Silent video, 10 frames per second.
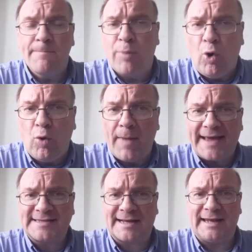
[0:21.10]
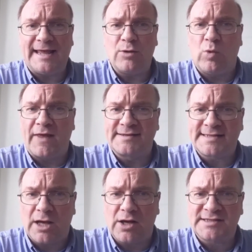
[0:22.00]
Paul makes clear what that
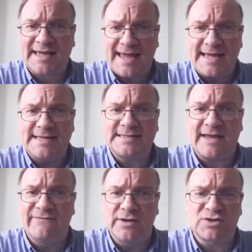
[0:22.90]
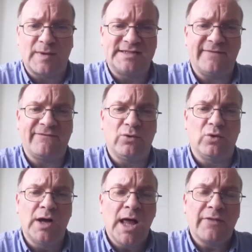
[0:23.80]
task is in verse
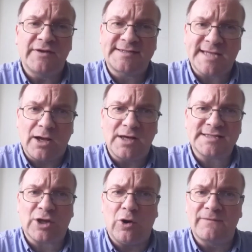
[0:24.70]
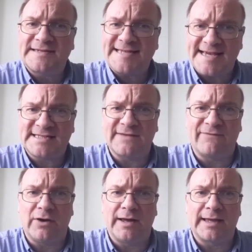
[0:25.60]
24, the task of
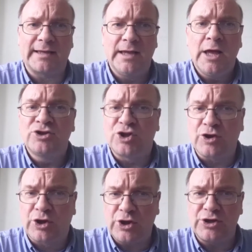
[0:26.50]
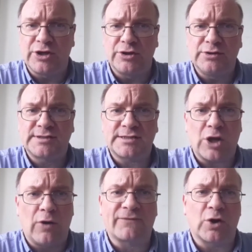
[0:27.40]
testifying to the good news
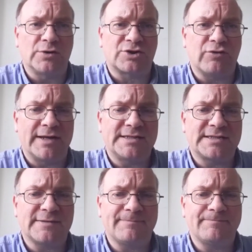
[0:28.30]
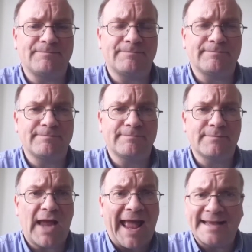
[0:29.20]
of God's grace.
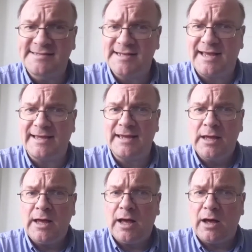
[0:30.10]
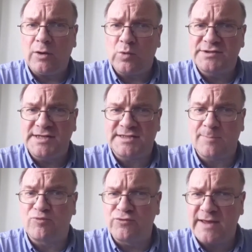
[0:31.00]
And today, I want us to
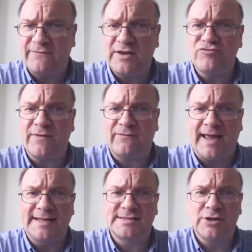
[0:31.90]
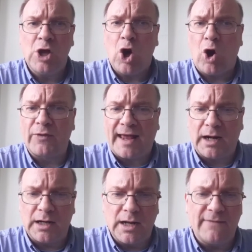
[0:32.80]
briefly reflect on that
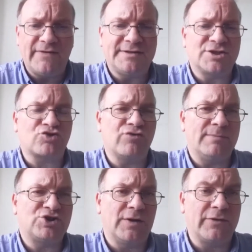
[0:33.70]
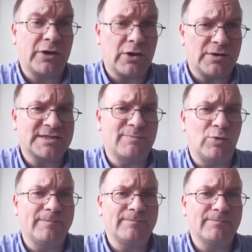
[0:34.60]
lovely description of the
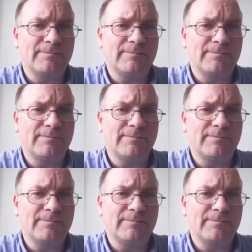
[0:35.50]
gospel,